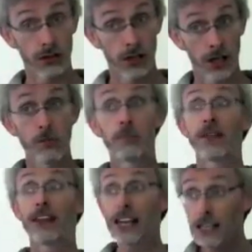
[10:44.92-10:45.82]

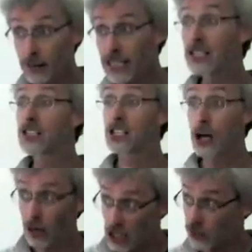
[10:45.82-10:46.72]
But they end up eating
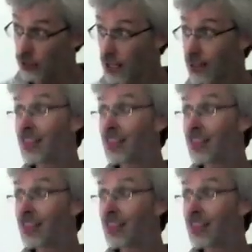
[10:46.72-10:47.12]
so much of it,